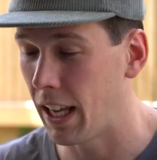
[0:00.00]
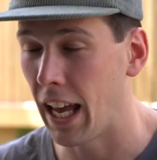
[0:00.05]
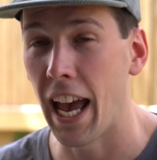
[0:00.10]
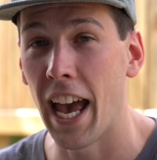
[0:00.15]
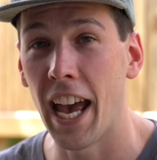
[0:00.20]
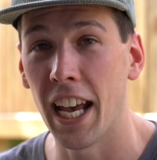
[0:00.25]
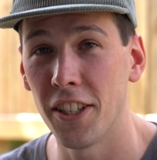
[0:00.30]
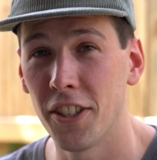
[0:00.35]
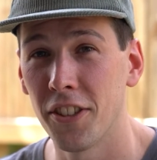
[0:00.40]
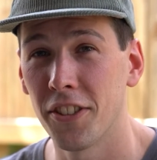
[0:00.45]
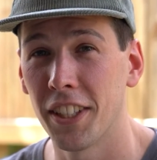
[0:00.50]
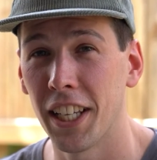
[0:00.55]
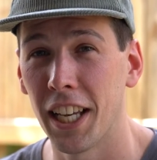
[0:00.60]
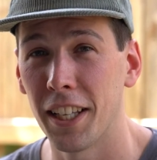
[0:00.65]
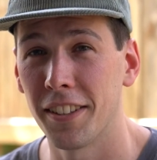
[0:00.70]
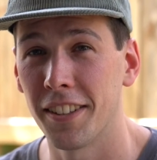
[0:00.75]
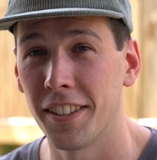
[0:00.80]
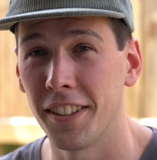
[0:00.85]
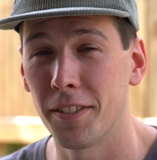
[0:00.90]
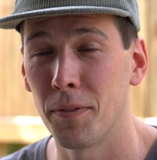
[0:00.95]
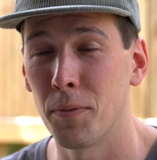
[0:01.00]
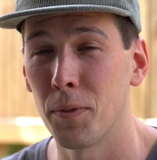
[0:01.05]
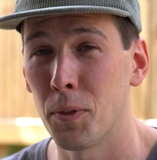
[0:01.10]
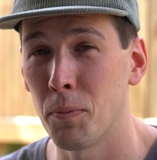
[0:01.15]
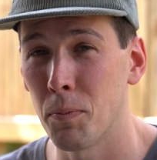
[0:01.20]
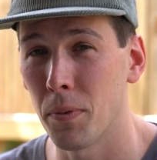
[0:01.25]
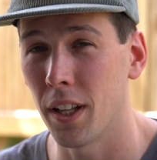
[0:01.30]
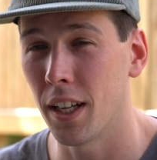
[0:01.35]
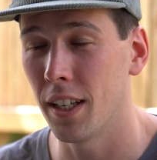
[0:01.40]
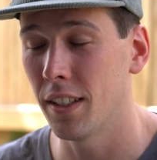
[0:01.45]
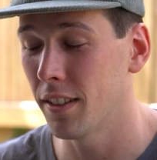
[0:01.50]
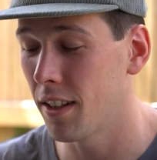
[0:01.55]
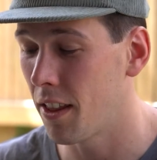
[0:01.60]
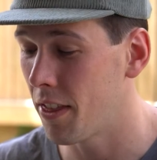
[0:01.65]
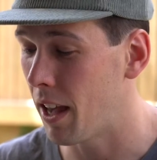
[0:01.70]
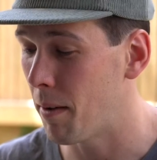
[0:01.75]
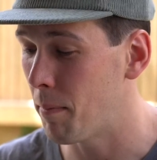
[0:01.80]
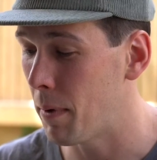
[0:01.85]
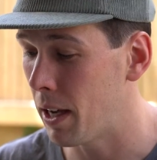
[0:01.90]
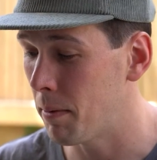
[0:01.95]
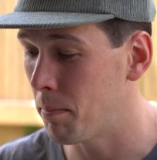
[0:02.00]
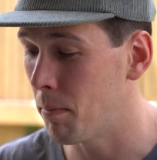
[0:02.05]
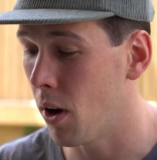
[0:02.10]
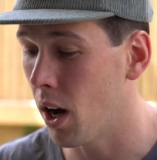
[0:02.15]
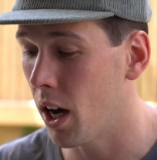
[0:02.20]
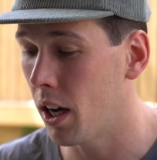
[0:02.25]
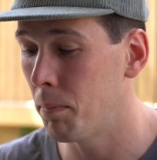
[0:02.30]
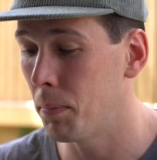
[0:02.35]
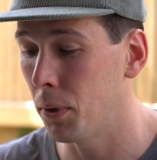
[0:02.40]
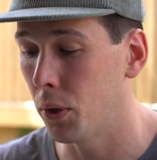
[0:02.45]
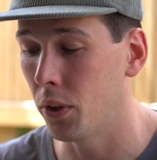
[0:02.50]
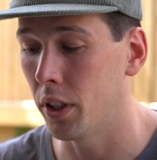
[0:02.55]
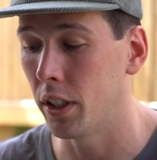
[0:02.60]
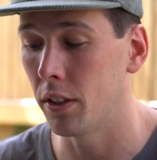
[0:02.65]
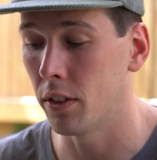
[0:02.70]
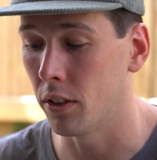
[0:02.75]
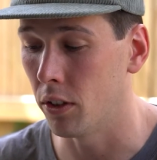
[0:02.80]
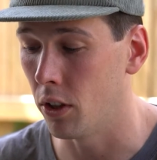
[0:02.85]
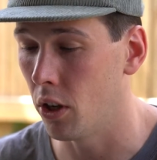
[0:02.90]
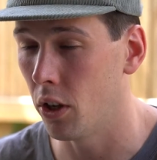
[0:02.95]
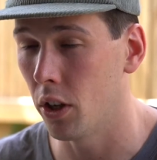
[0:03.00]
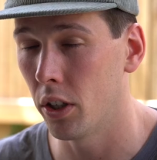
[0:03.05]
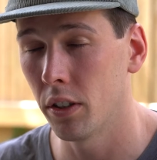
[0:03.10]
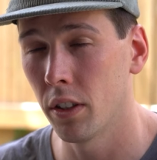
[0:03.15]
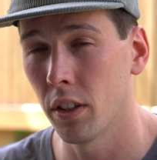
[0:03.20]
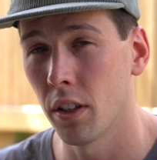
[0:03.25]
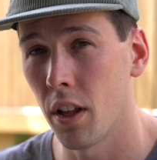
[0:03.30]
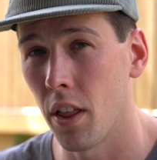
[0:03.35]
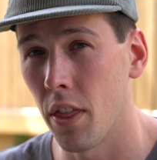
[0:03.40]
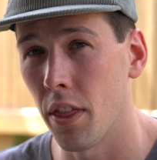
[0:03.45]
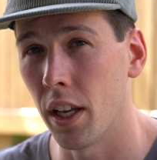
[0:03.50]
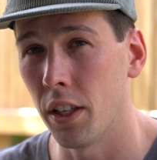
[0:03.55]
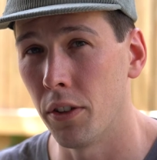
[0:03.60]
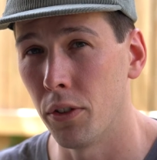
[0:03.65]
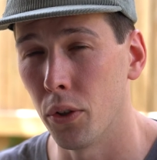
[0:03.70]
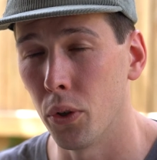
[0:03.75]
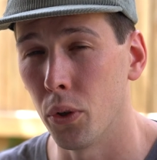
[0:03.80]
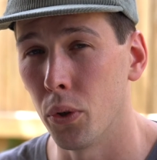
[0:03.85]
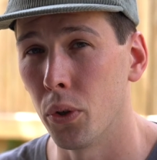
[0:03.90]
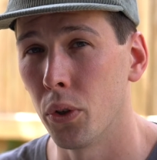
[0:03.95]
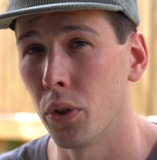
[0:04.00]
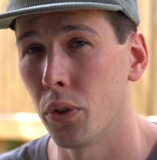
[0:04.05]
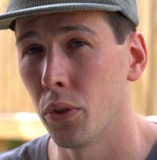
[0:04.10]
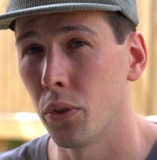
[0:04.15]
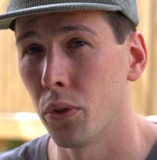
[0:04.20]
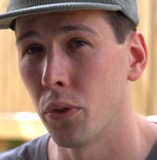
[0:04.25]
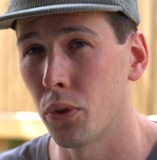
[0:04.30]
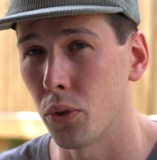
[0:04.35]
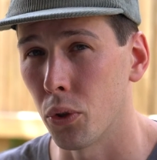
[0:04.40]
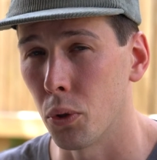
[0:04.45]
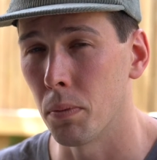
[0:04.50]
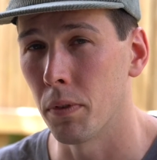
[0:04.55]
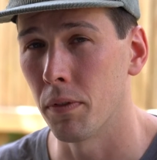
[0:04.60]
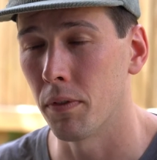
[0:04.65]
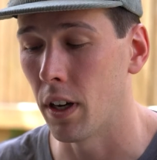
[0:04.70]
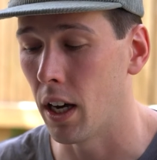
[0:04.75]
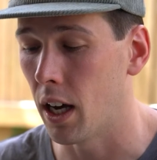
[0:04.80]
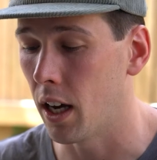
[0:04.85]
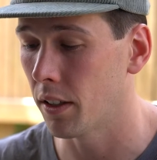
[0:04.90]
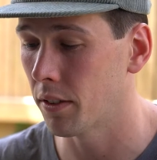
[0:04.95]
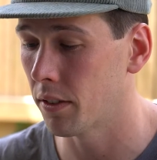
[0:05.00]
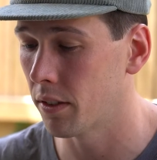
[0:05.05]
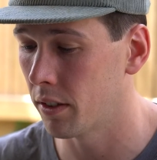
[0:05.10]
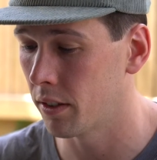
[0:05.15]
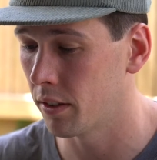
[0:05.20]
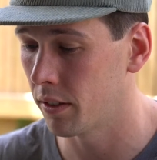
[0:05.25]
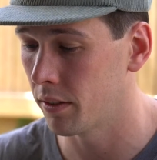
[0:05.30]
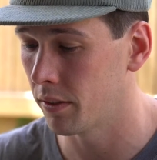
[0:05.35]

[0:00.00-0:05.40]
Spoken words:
Our agency had systems in place that made my ability to learn, then do, super fast.